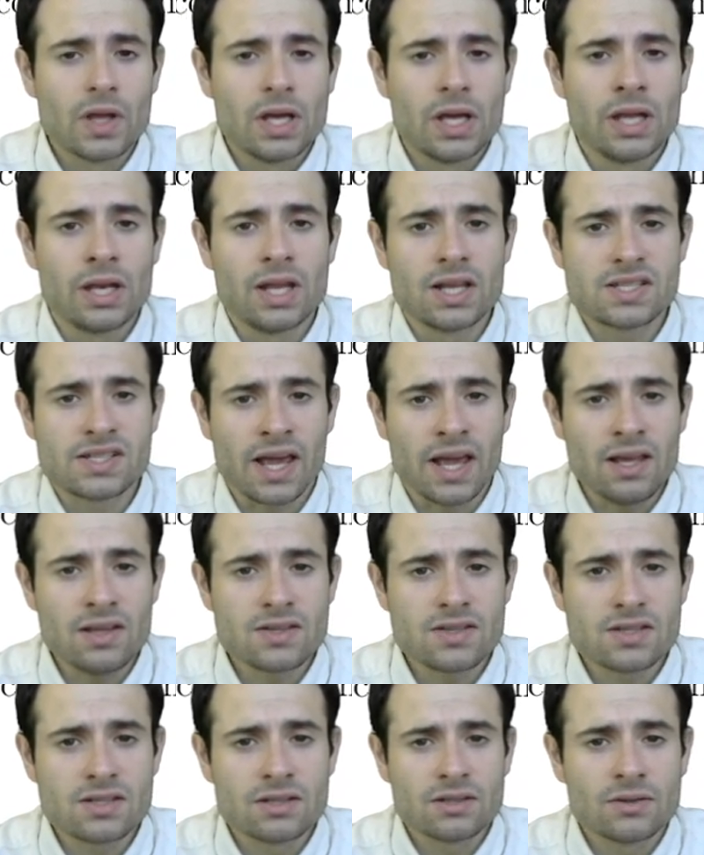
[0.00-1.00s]
in this
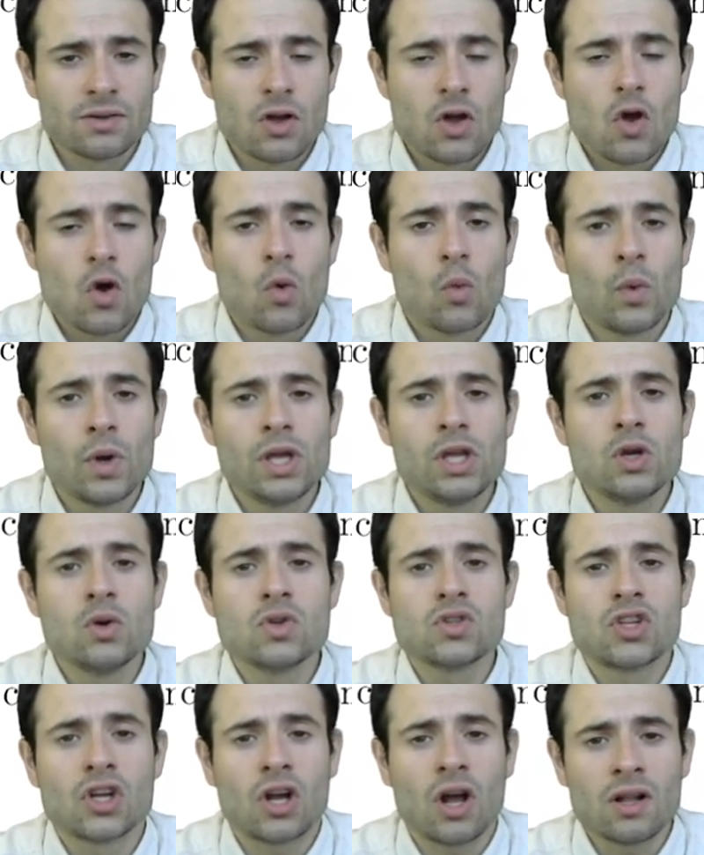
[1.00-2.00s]
case, we
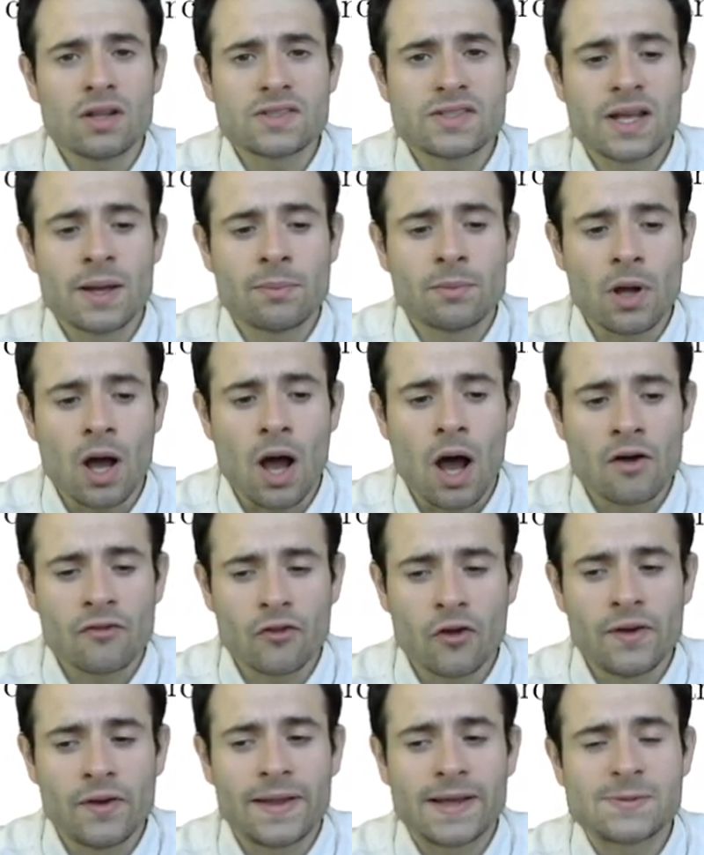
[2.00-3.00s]
use the concept
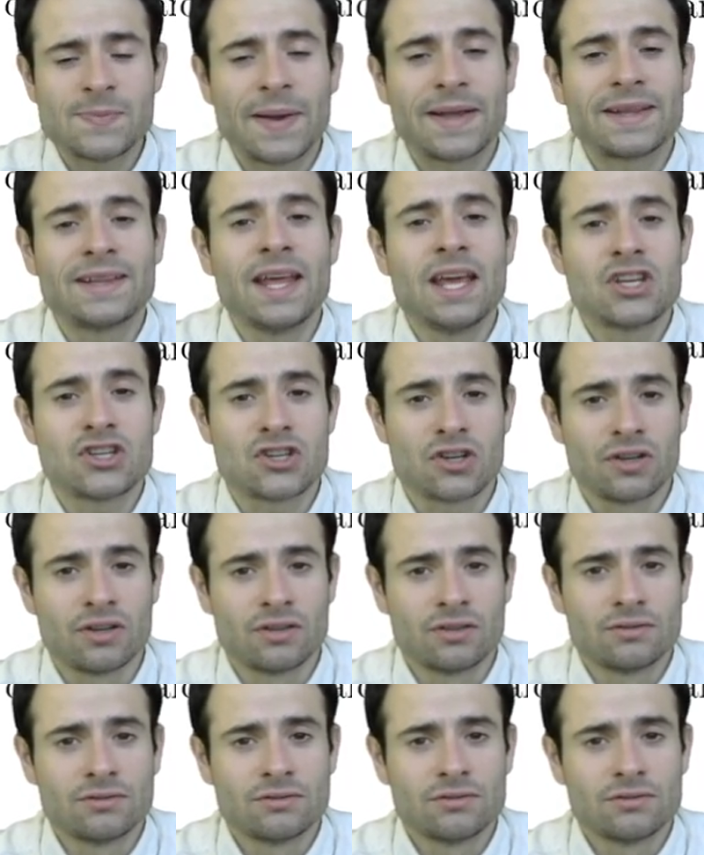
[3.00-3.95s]
of an expectation,